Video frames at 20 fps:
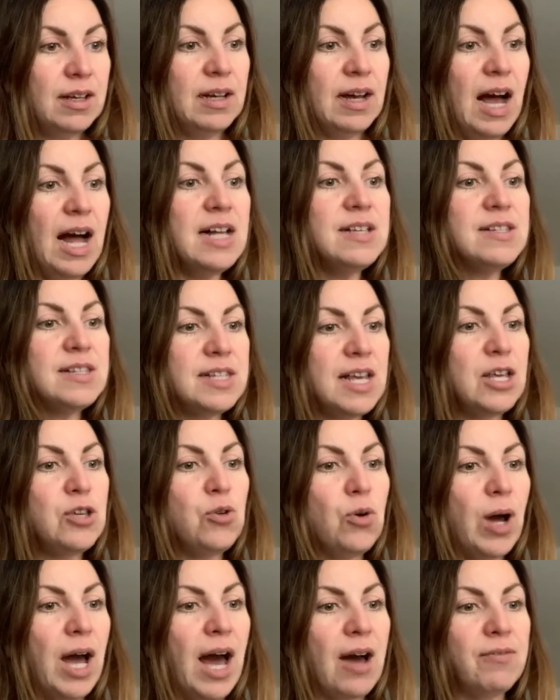I'll say you
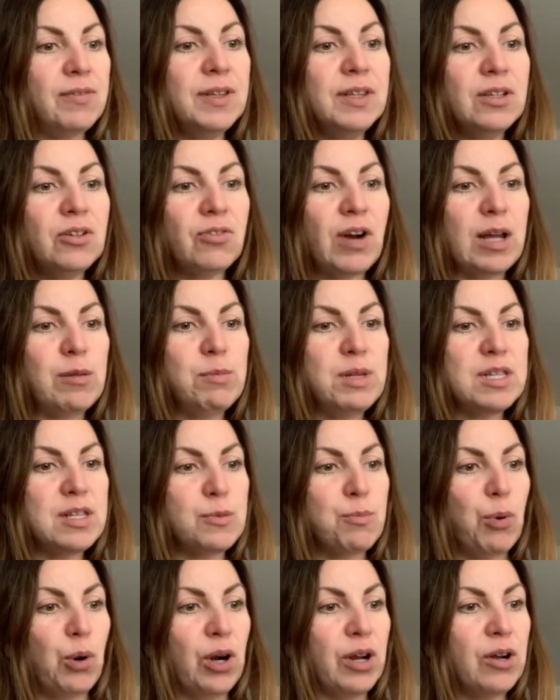haven't, cried Mrs.
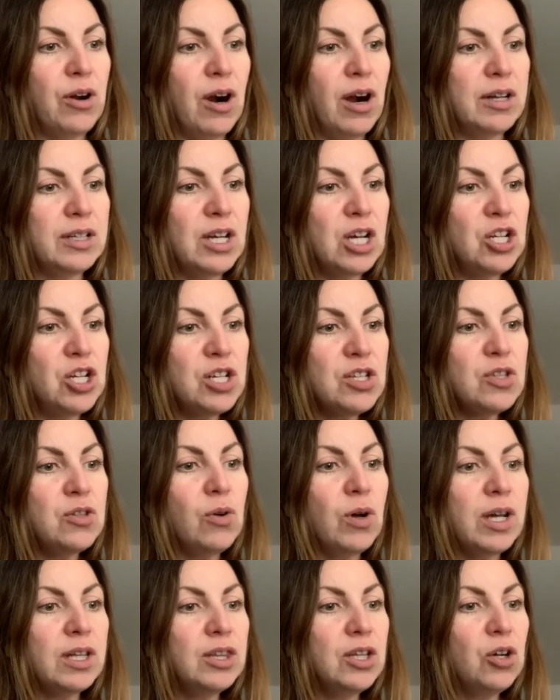Beauregard. Just
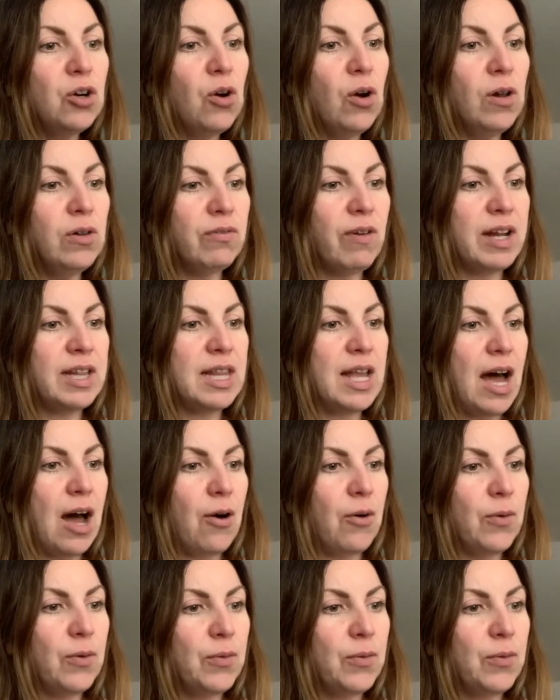look at the girl right now.